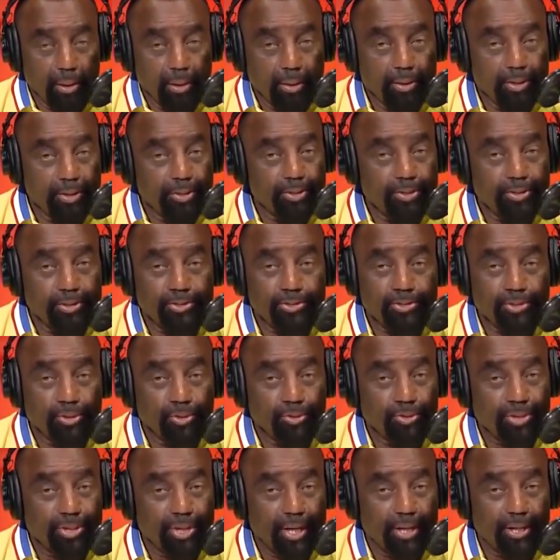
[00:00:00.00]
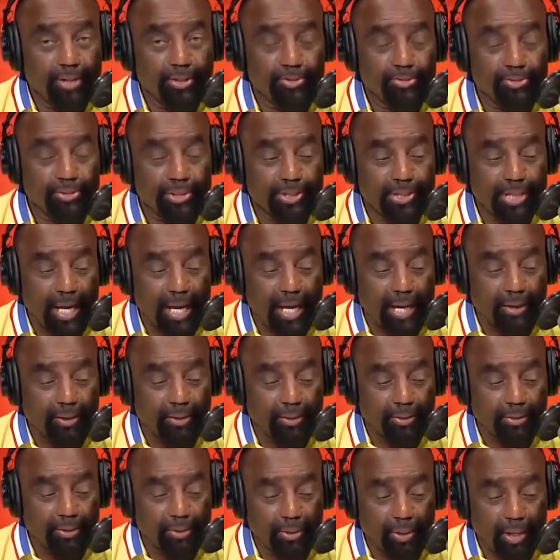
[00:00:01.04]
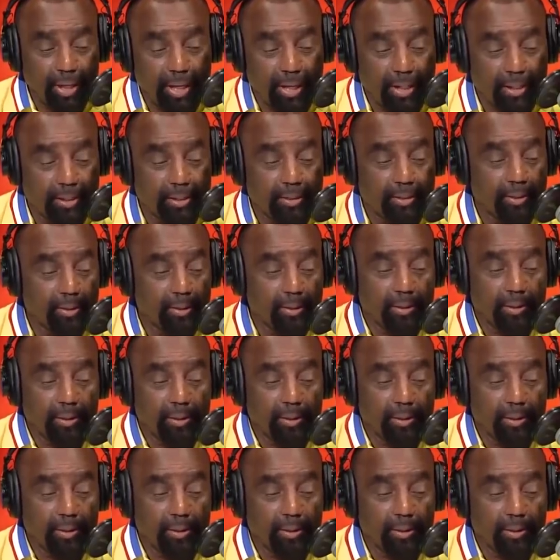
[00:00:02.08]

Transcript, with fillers: This is so dangerous, I don't know how to.